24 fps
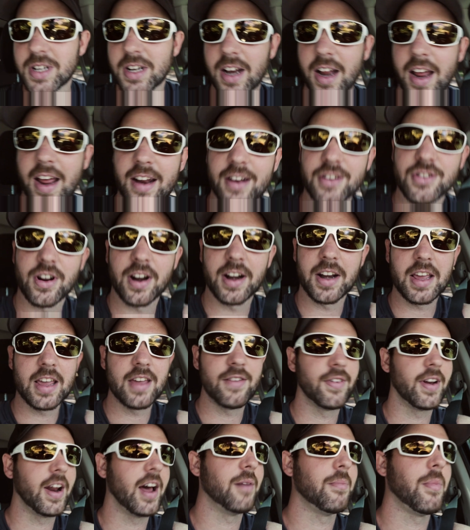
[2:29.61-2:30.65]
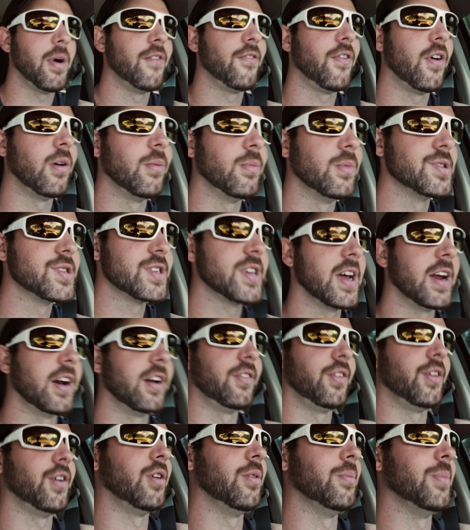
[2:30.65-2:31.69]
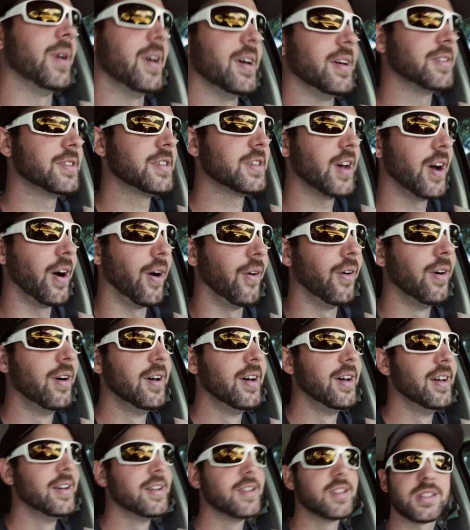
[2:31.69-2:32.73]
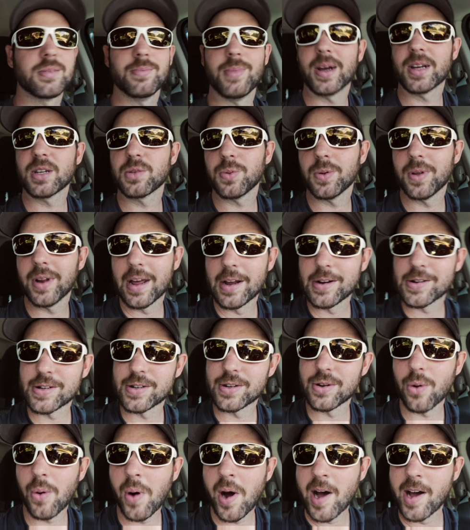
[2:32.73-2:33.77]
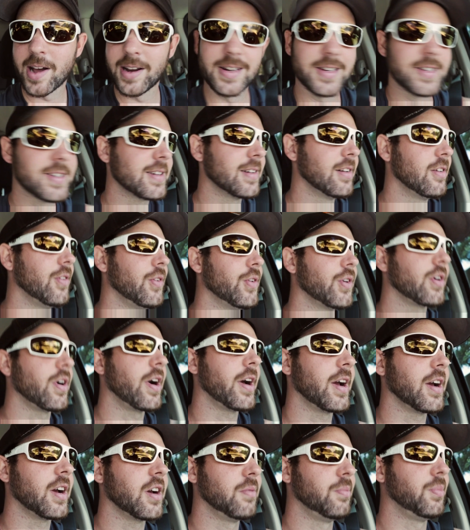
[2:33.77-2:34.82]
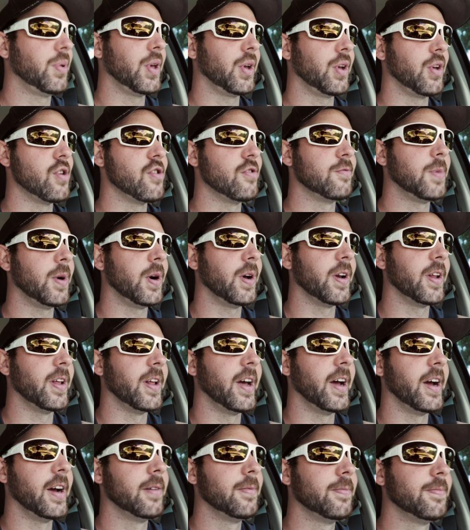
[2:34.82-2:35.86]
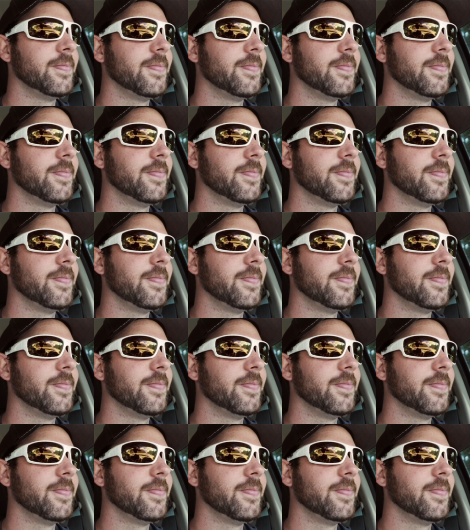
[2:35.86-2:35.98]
today to try to even out my farmer's tan a little bit. So some explanation to why I just look like a complete goofball today.